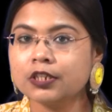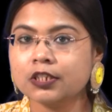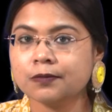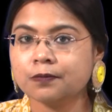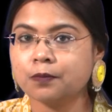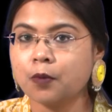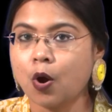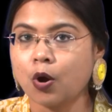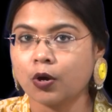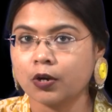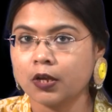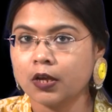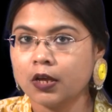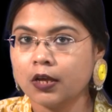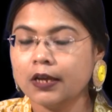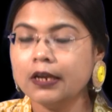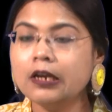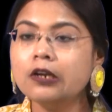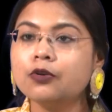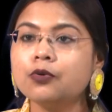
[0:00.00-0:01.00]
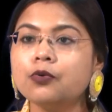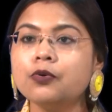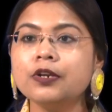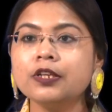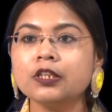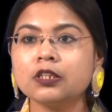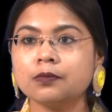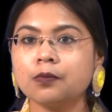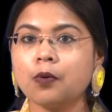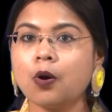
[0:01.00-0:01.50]
spot. In
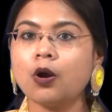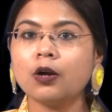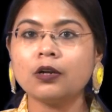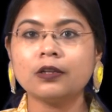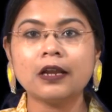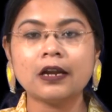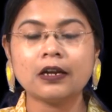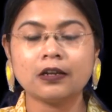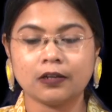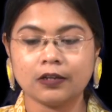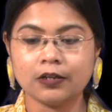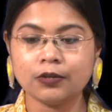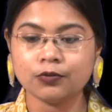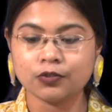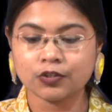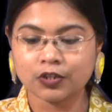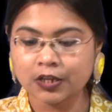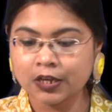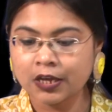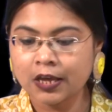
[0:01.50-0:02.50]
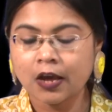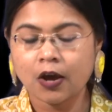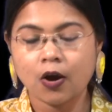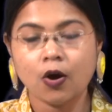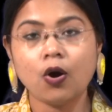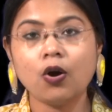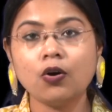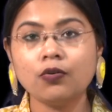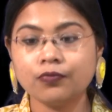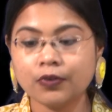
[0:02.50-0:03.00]
tourist spot, that you see
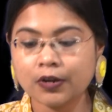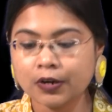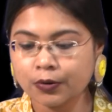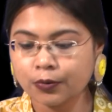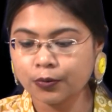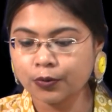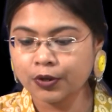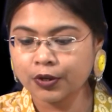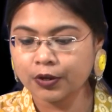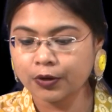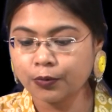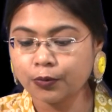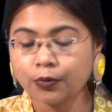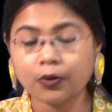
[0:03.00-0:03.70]
often we